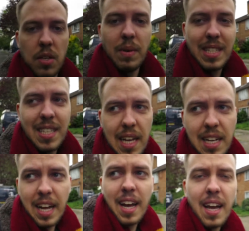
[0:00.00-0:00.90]
So it's
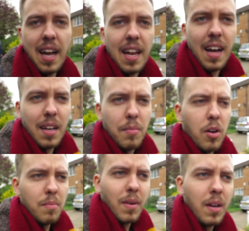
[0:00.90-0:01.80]
Saturday and I'm
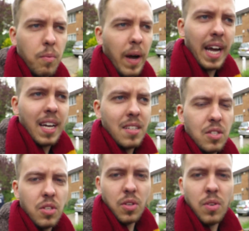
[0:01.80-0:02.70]
on my way
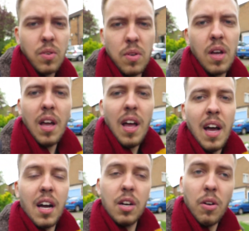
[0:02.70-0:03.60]
to
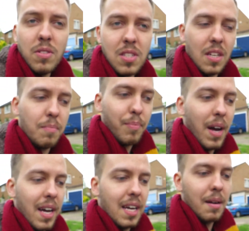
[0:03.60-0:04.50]
a concert
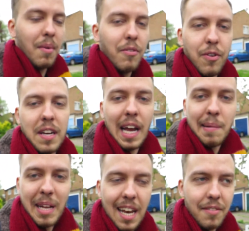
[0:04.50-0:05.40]
by my friend Amy